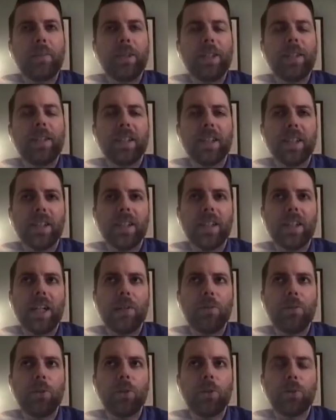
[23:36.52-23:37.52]
mean, I
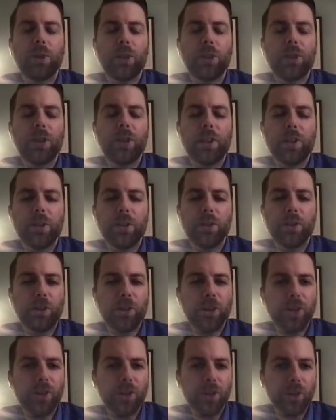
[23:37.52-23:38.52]
was really
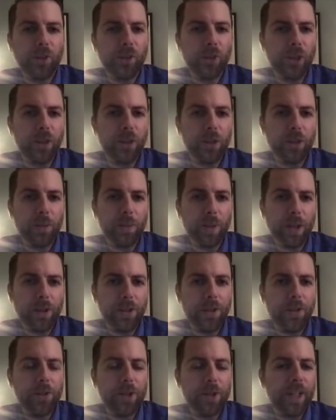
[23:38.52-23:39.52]
interested in the
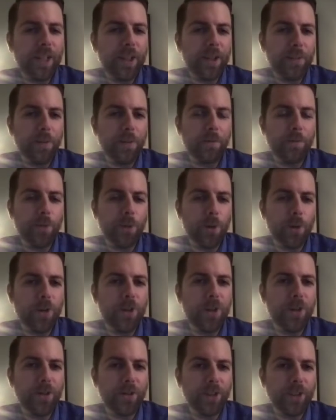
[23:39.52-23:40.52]
Steeler-Bengal game.
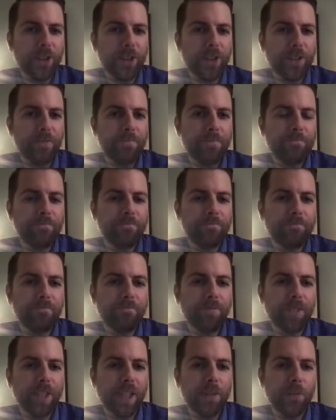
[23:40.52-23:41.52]
Unfortunately,
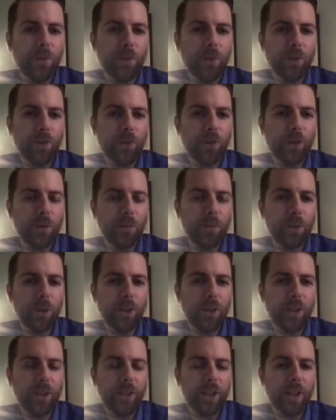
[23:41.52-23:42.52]
that was
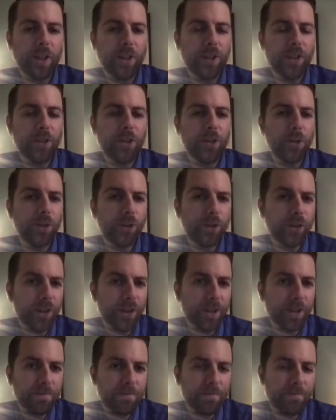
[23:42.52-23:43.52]
completely
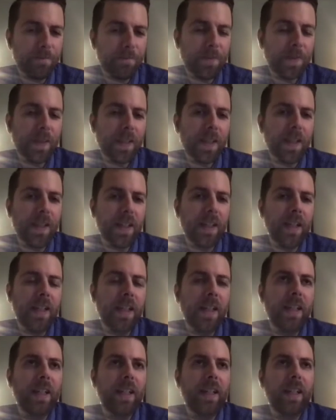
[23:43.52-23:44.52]
uninteresting.
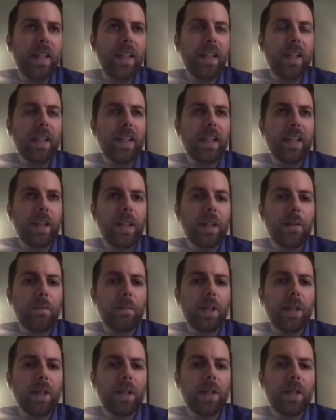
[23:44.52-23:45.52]

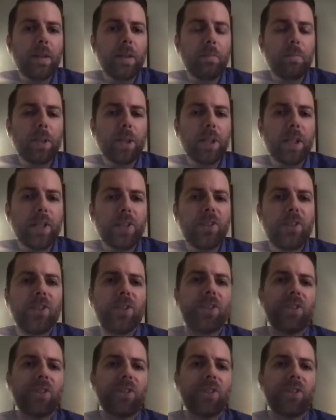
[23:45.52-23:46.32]
But,